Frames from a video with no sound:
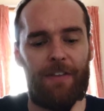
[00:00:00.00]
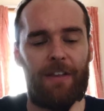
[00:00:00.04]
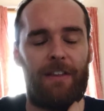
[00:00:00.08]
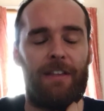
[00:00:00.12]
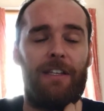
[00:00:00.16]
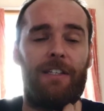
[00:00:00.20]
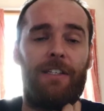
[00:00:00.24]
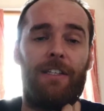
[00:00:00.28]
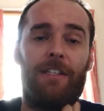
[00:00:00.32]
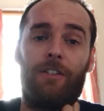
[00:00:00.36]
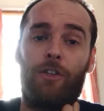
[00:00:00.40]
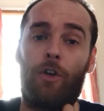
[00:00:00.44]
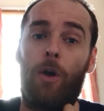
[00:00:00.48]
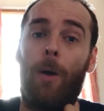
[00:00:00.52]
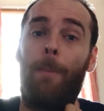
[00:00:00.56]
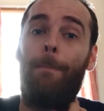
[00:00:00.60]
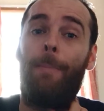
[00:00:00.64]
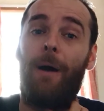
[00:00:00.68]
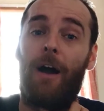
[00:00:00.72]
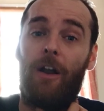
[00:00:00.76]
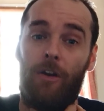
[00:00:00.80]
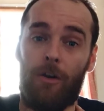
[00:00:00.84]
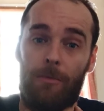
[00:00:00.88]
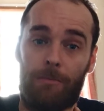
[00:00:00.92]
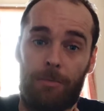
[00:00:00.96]
this is
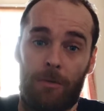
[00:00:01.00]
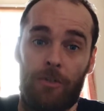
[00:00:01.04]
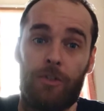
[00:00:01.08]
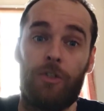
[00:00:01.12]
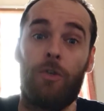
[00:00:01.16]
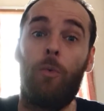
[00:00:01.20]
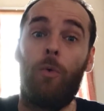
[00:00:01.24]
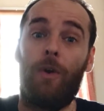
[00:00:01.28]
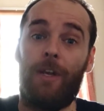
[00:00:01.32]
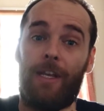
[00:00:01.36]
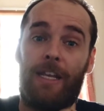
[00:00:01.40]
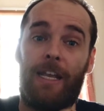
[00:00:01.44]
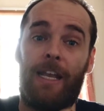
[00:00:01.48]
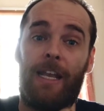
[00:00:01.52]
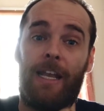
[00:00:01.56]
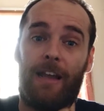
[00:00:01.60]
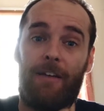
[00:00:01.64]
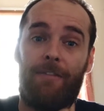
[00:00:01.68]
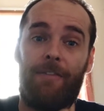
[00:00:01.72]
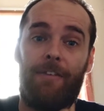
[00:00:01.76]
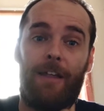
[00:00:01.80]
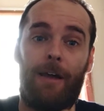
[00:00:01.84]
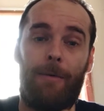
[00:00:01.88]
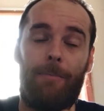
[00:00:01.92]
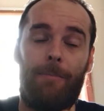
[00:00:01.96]
comparable to what you can
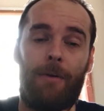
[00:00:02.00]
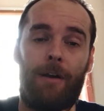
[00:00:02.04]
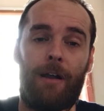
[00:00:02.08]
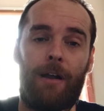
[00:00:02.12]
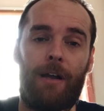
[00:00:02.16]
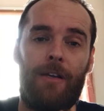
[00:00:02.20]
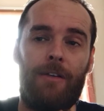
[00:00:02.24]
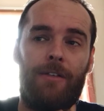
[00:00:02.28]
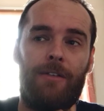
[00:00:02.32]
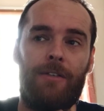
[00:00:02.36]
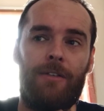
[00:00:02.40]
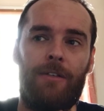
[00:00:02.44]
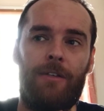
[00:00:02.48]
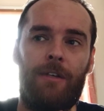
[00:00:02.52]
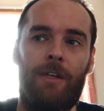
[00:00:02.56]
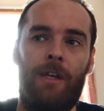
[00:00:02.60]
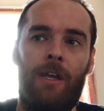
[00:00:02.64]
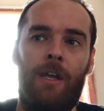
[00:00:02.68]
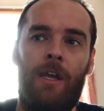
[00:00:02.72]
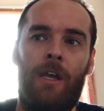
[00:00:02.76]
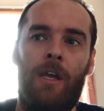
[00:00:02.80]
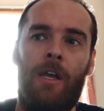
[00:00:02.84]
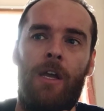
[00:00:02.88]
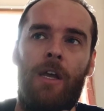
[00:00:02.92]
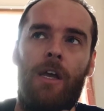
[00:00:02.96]
get for that price.
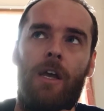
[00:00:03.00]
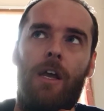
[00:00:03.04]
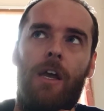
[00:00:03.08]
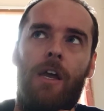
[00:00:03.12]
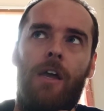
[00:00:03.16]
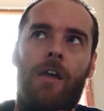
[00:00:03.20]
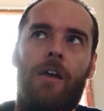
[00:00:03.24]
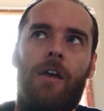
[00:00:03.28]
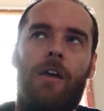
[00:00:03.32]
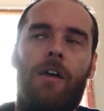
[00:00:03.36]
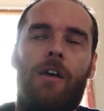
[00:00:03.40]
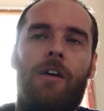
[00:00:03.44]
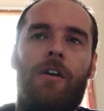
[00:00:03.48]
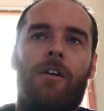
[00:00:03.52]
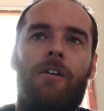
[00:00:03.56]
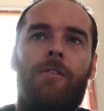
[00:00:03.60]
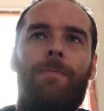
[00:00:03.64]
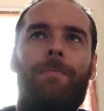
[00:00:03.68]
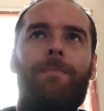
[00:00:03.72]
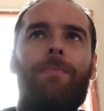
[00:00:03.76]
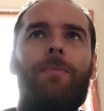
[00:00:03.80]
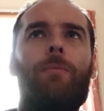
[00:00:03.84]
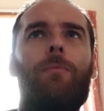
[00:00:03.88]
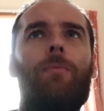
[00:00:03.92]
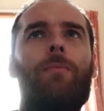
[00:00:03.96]

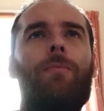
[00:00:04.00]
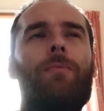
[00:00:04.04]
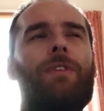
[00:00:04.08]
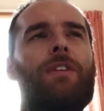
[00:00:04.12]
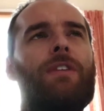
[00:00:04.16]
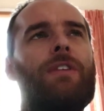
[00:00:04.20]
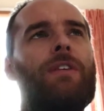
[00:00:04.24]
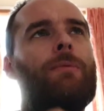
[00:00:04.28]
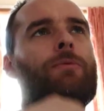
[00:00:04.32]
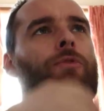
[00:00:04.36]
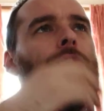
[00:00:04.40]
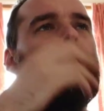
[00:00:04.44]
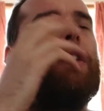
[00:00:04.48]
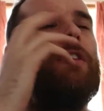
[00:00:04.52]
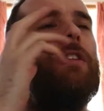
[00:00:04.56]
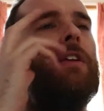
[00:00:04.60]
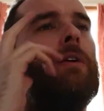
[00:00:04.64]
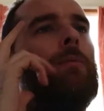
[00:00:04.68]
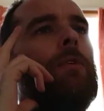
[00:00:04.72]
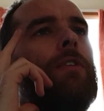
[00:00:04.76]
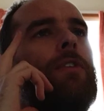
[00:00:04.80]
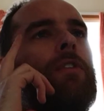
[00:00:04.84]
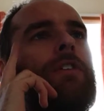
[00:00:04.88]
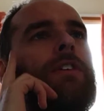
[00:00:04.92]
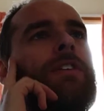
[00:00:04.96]
I'm trying to
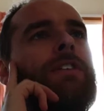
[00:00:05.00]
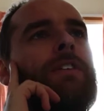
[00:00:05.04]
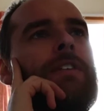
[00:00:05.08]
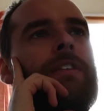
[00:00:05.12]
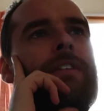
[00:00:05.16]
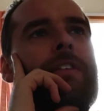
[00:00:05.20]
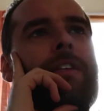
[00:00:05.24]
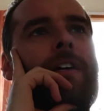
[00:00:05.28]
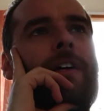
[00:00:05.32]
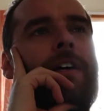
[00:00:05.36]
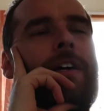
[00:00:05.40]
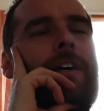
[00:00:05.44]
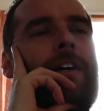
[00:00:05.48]
think what there is. Is